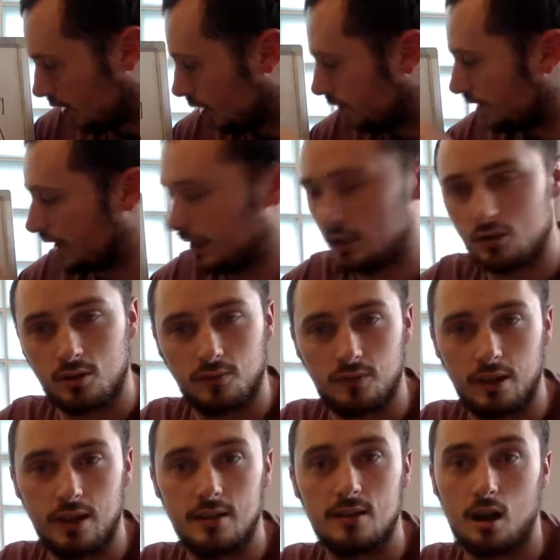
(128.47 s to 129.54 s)
of each of
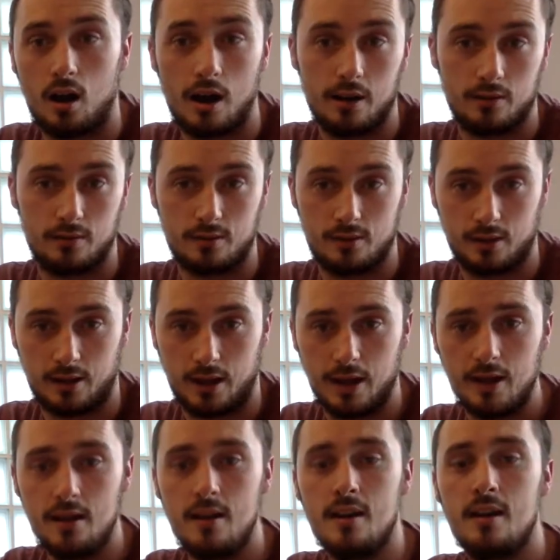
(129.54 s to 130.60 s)
these ions,
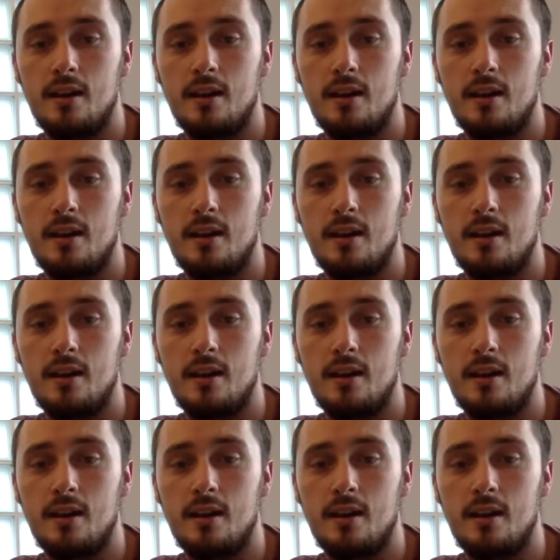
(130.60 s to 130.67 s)
okay?